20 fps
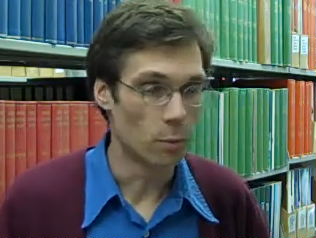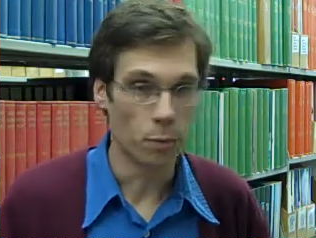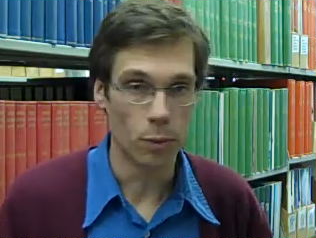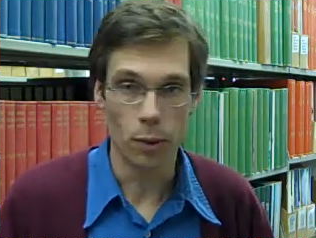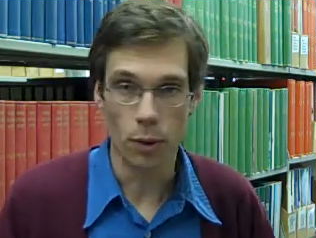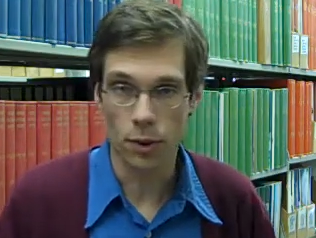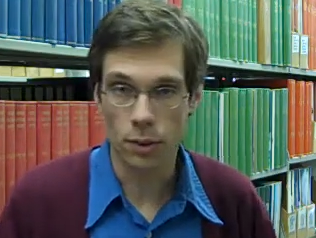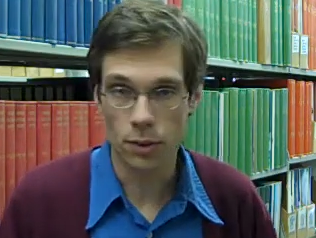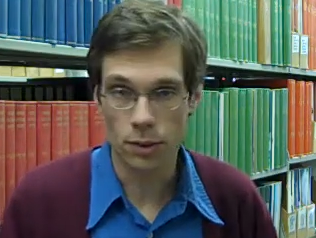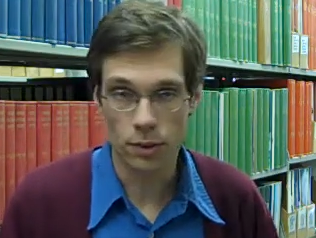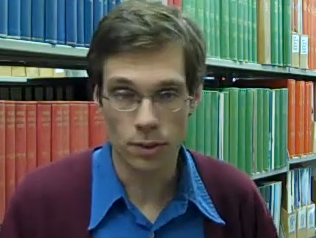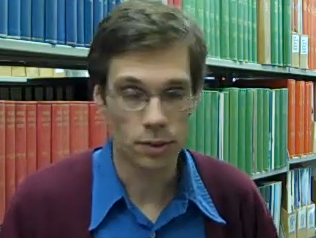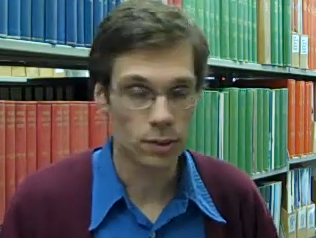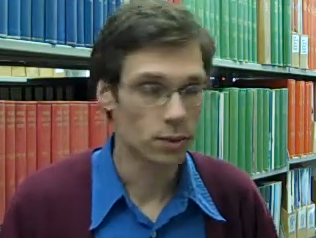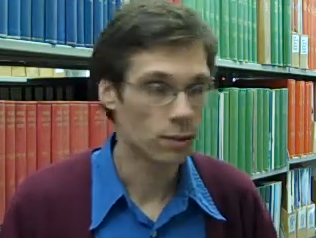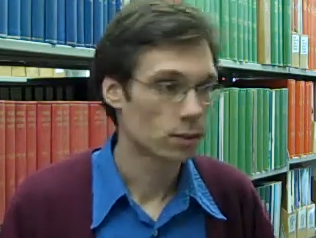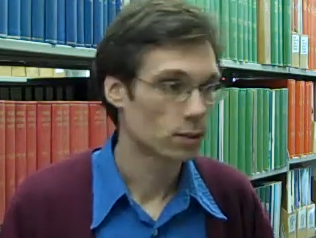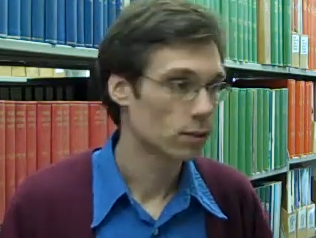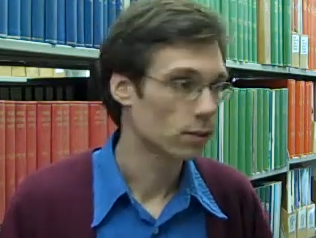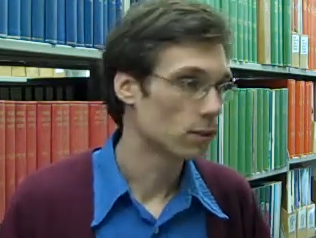
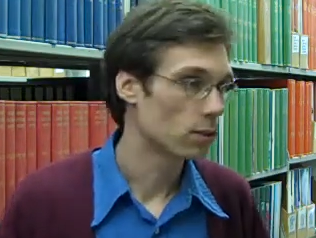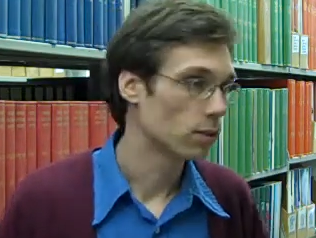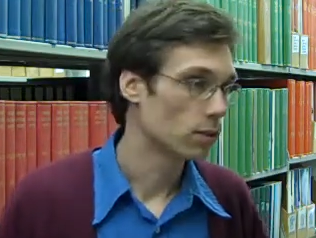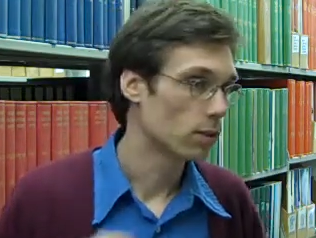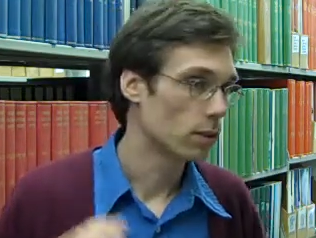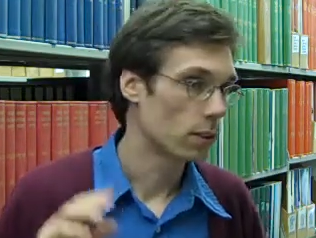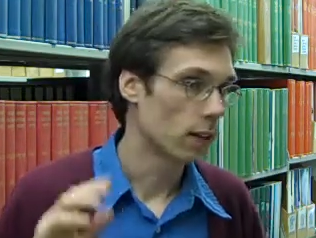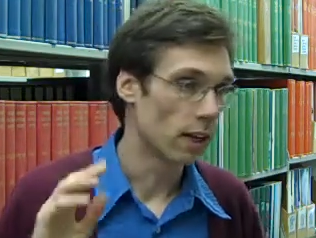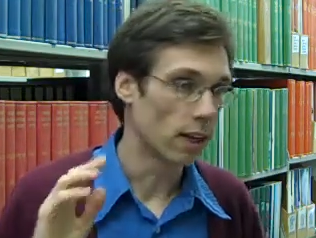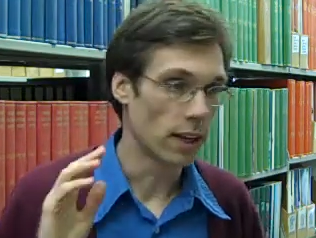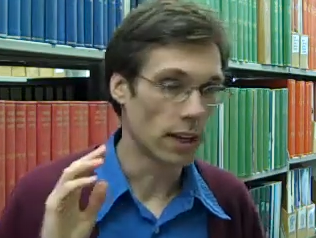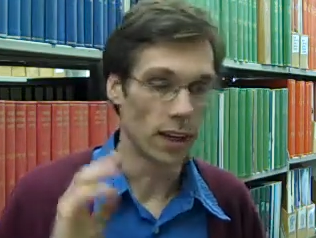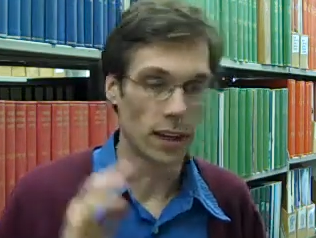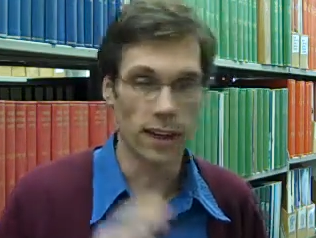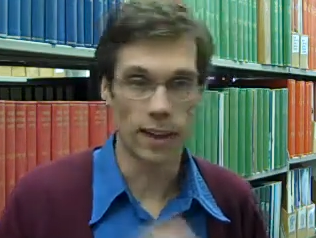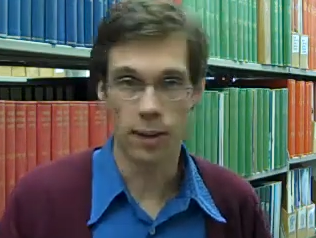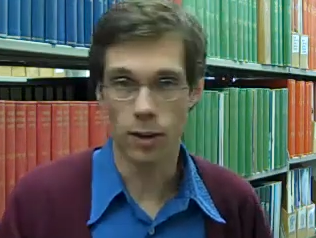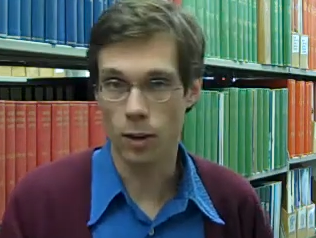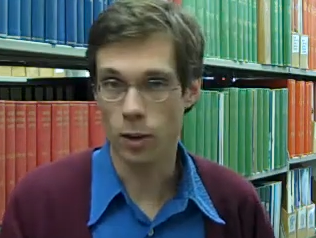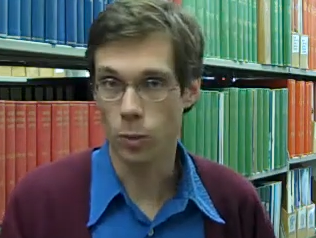books,
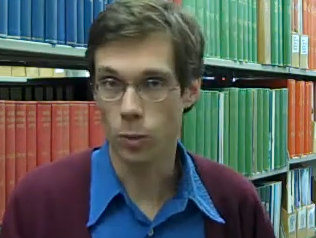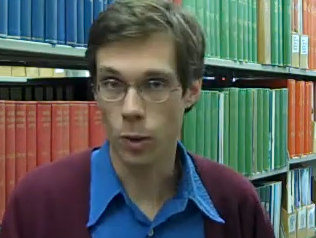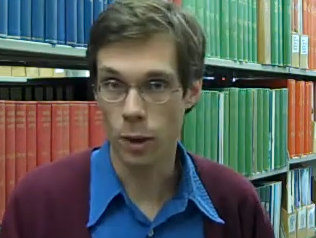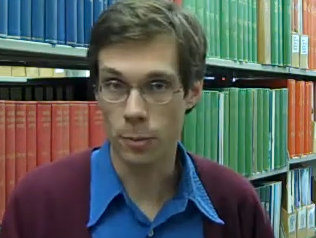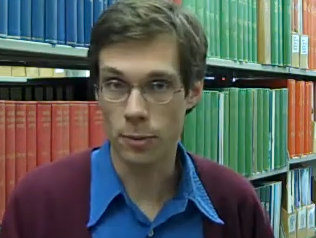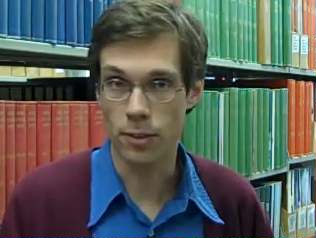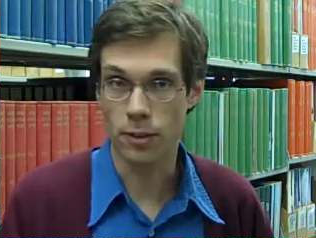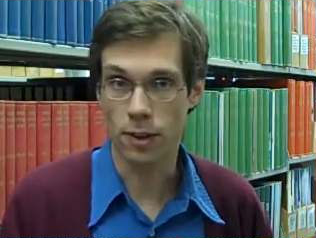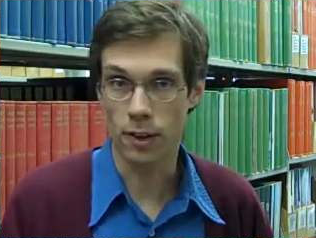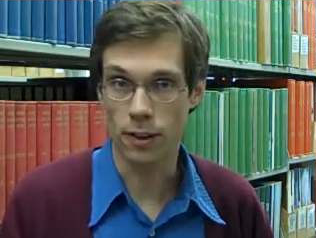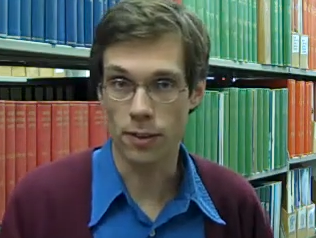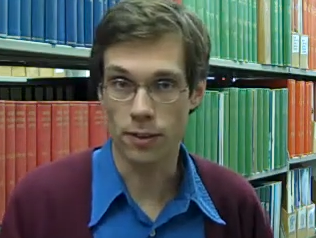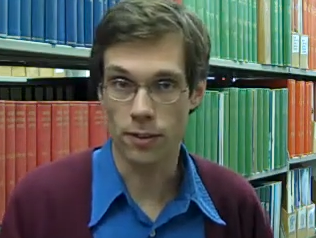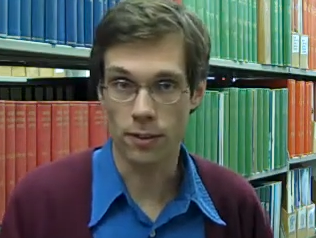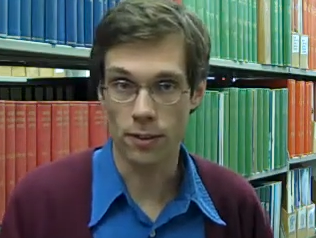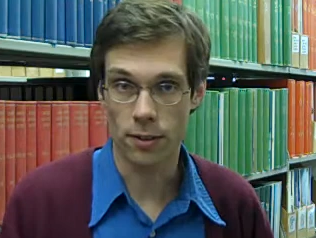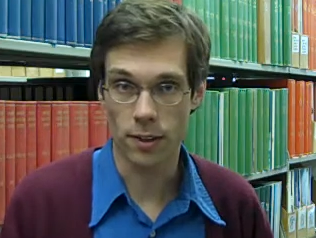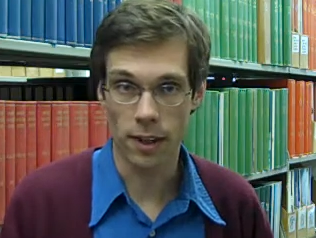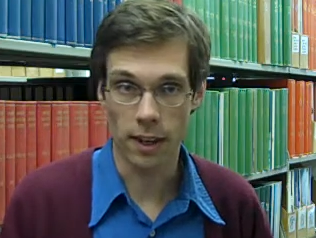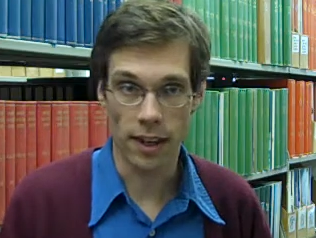and websites.